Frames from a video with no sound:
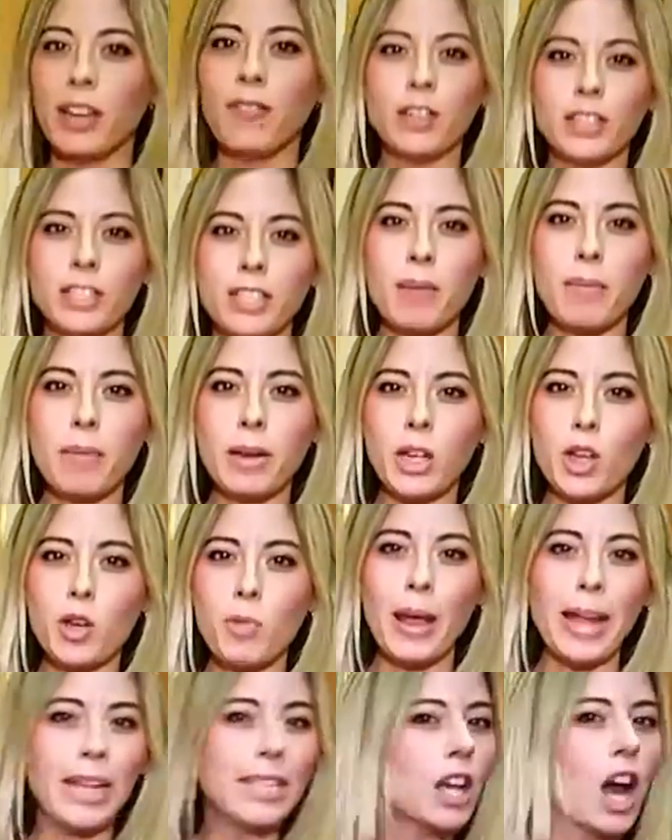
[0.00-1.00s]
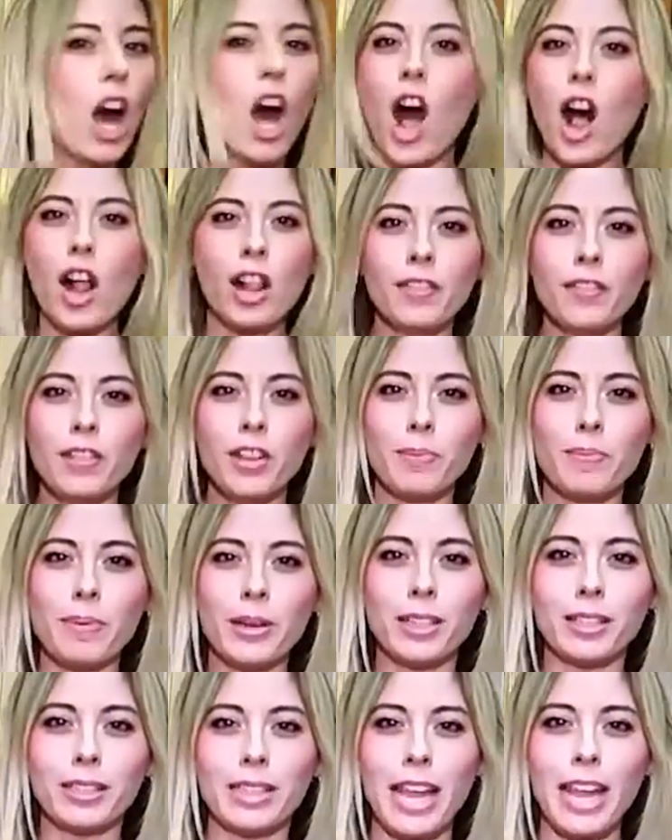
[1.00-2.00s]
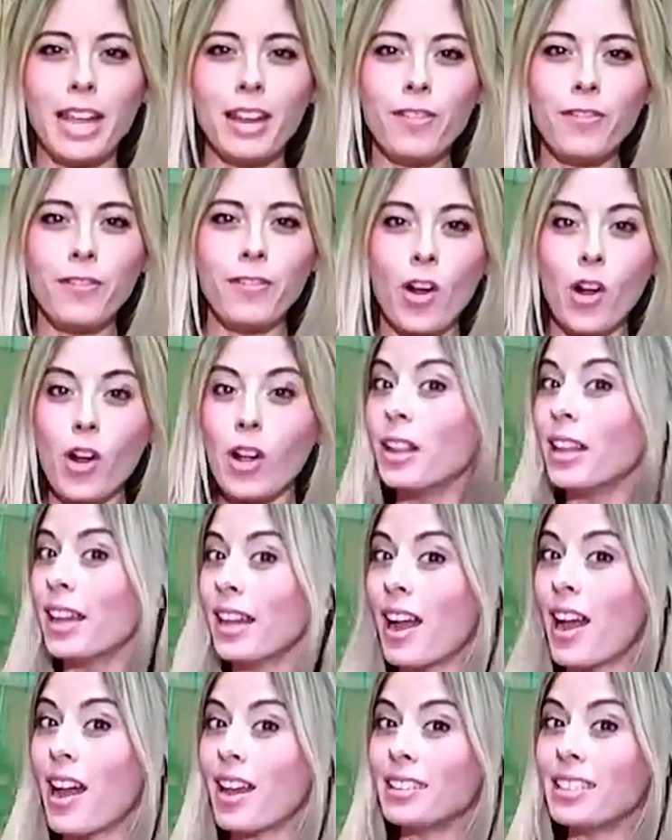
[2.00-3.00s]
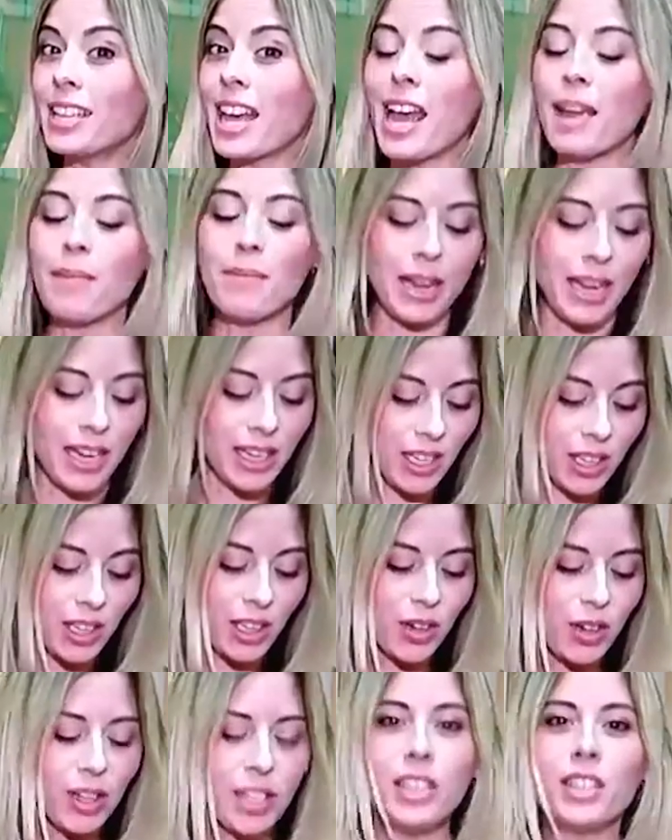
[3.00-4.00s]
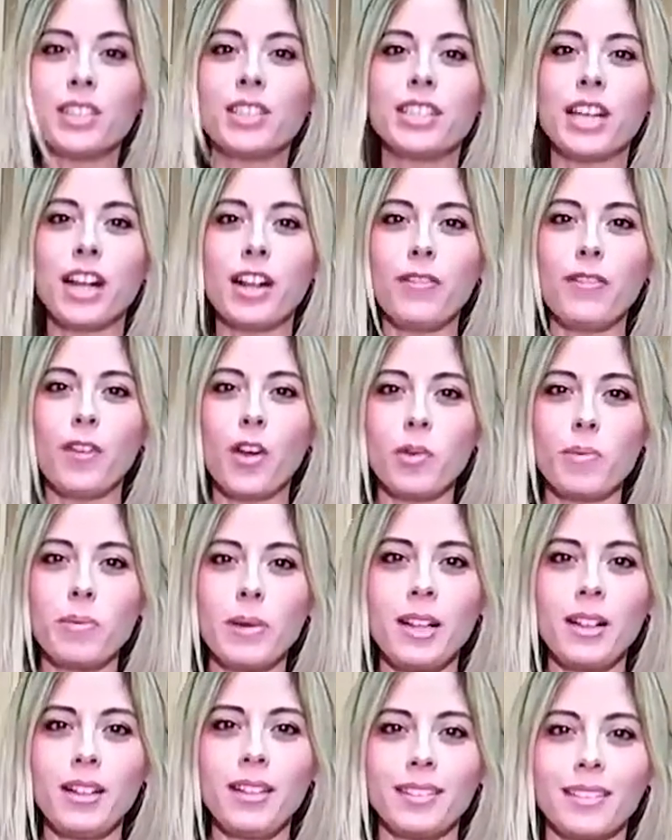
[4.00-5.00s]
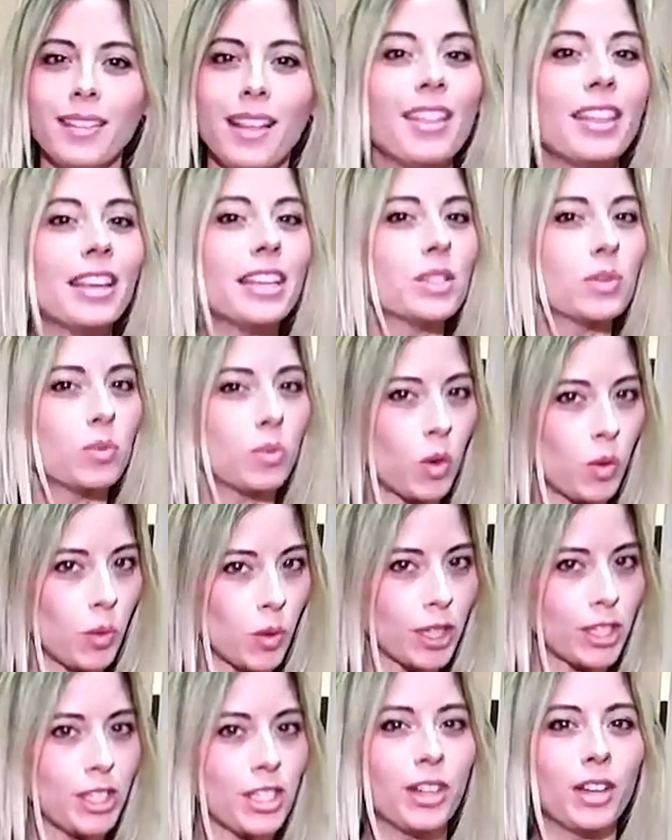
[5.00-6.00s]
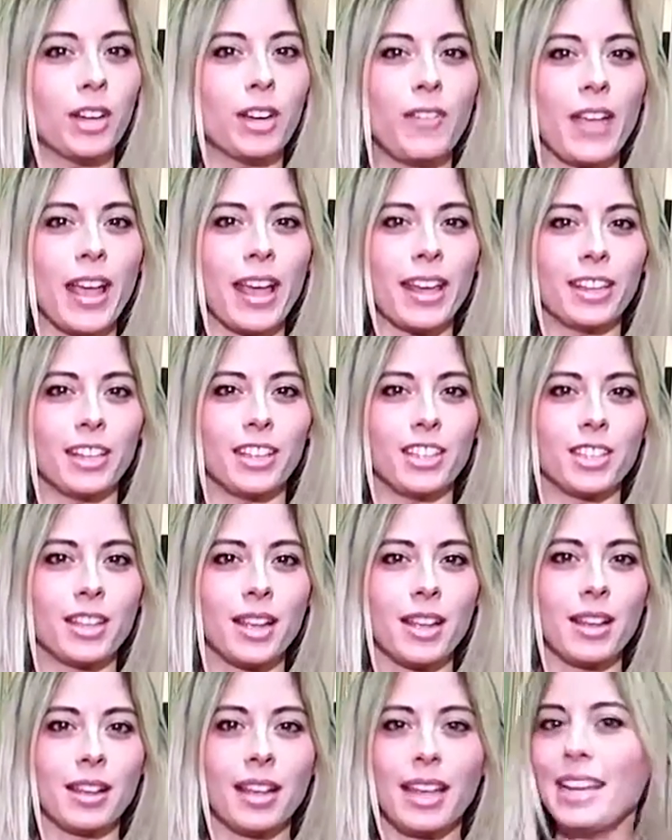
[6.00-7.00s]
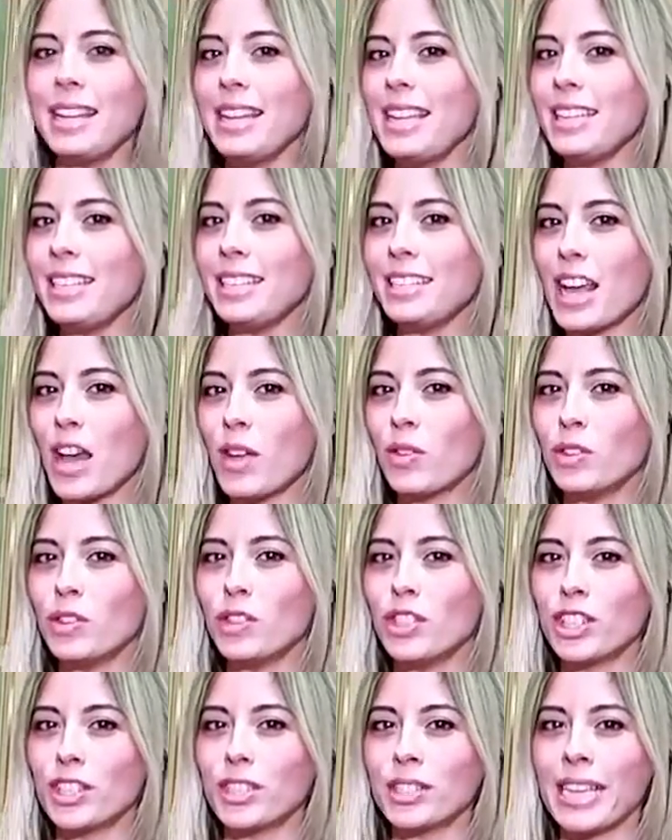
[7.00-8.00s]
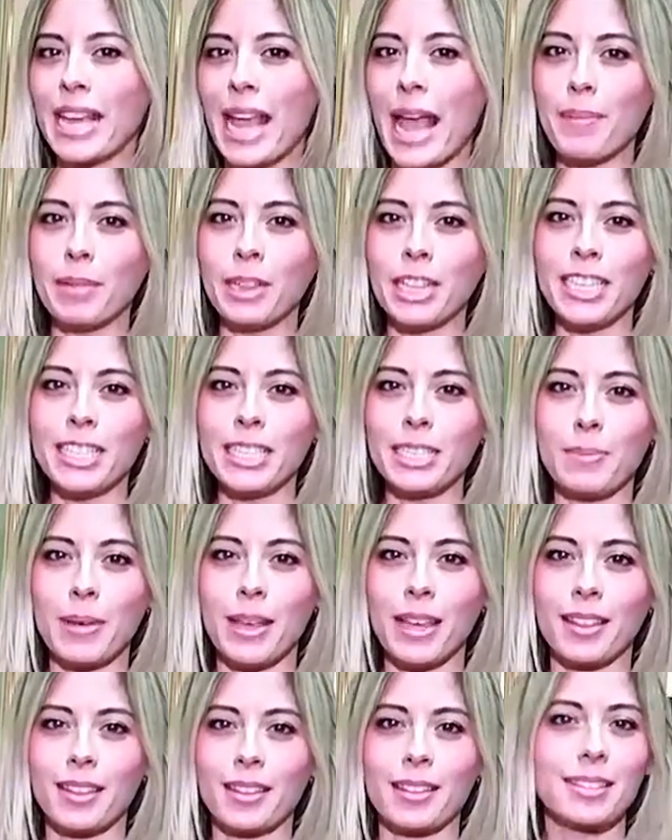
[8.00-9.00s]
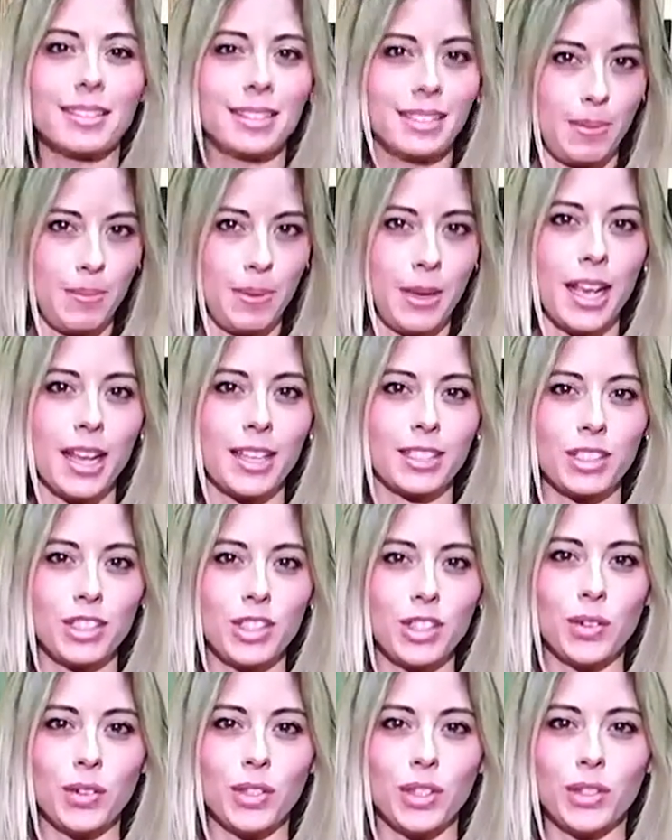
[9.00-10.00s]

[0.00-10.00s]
If you're somebody who pays all of your bills in full and on time, including your cell phone bill, this will work to your advantage. In Eatontown, New Jersey, Emily Smith, C B S two